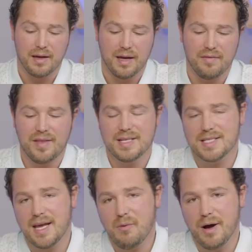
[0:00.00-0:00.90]
If they
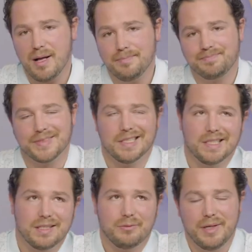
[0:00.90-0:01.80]
say, well,
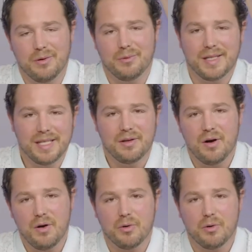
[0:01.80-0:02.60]
we don't really know,